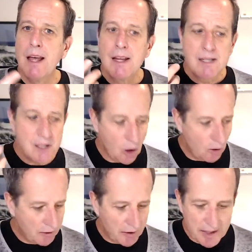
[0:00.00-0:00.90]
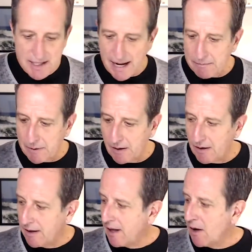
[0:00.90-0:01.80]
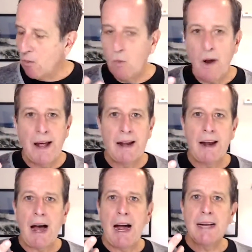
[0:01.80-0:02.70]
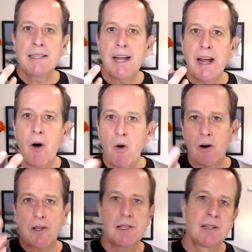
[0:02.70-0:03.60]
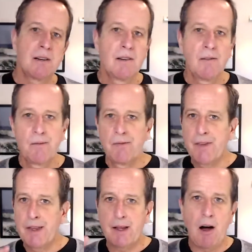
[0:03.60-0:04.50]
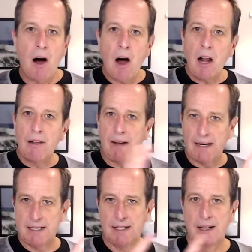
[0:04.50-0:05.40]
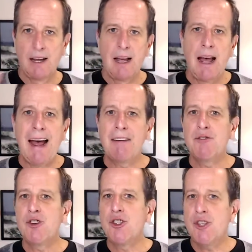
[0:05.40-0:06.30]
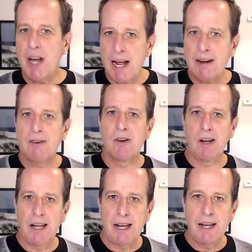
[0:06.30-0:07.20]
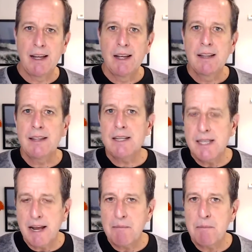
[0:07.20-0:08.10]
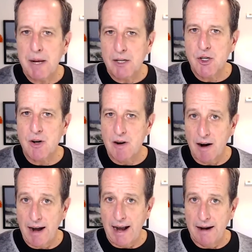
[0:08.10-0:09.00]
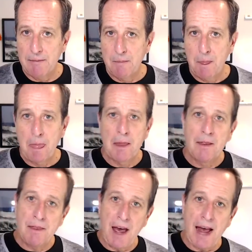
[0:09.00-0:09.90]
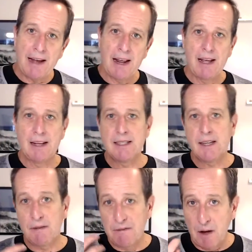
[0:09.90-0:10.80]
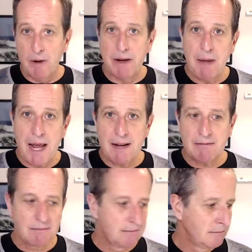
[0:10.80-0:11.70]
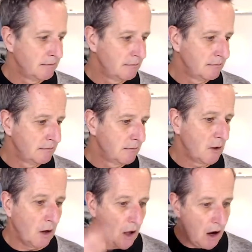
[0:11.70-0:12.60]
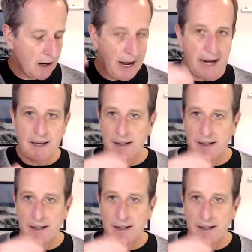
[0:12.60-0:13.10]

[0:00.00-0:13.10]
So, for example, when I say horse, all of us have generally the same picture in our head. That is a flowing mane, long neck,